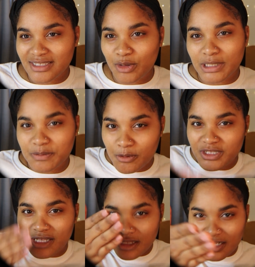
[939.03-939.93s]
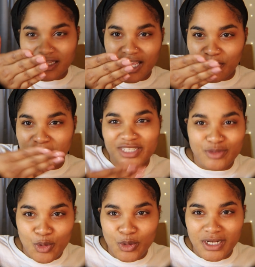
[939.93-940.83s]
so it's supposed to look like, when it's
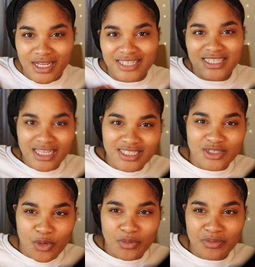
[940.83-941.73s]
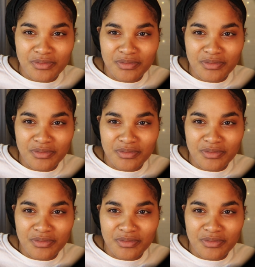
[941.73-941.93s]
recording, a telescope.